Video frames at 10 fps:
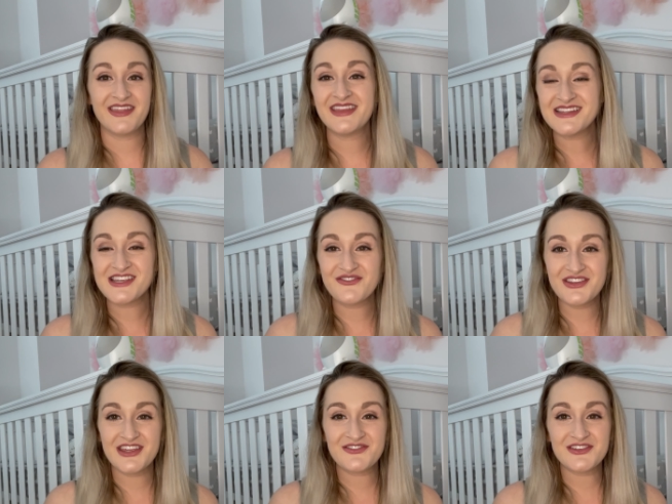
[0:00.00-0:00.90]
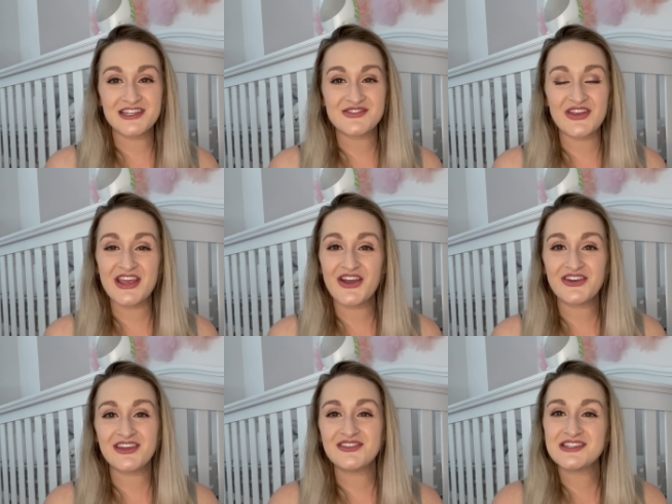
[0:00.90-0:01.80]
And that's everything for this video.
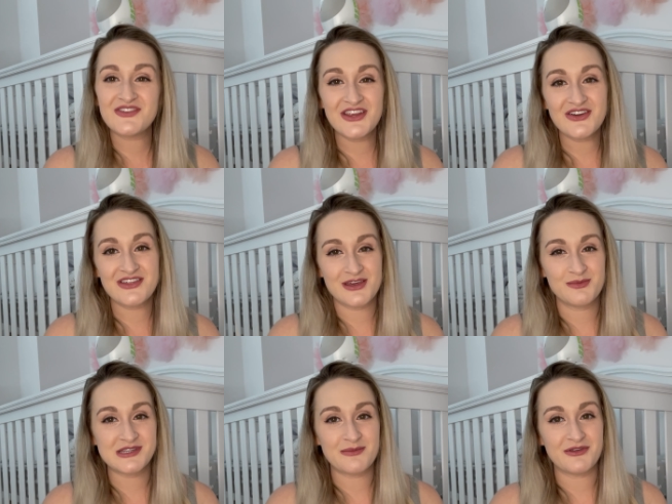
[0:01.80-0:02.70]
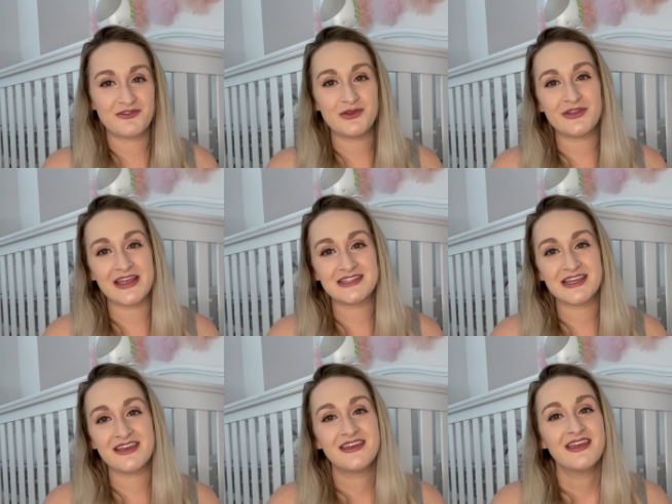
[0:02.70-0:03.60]
Give this video a thumbs up if you liked
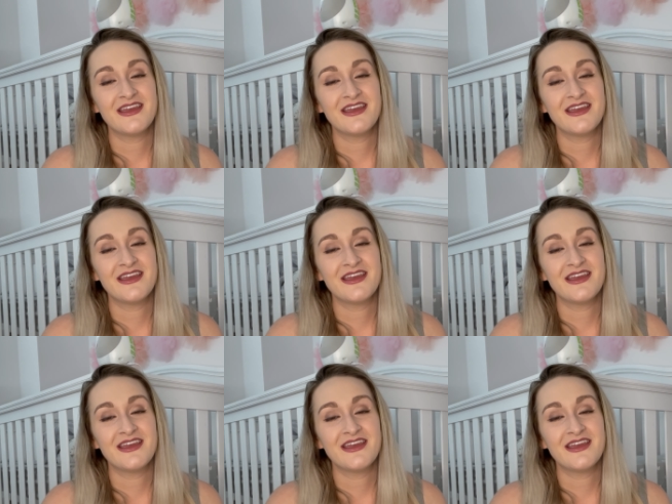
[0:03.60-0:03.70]
it,